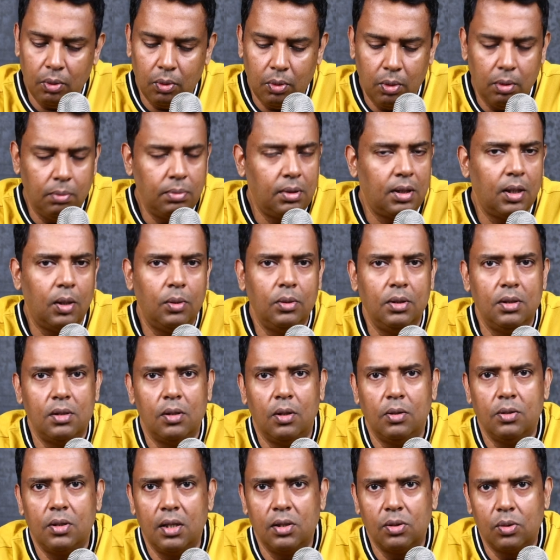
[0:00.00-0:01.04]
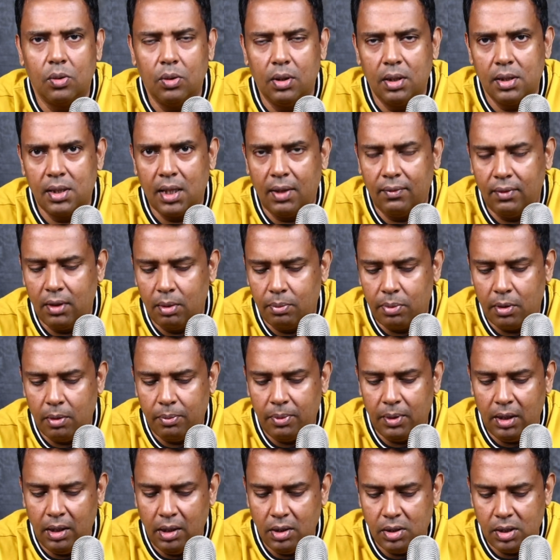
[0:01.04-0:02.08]
hometown is also as good as having a
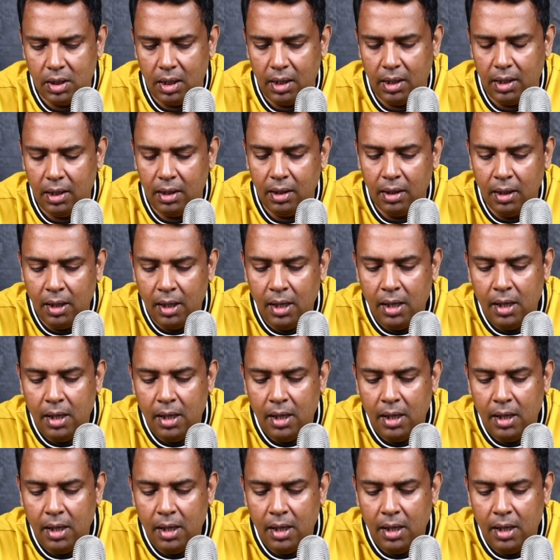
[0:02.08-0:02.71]
property in Chennai.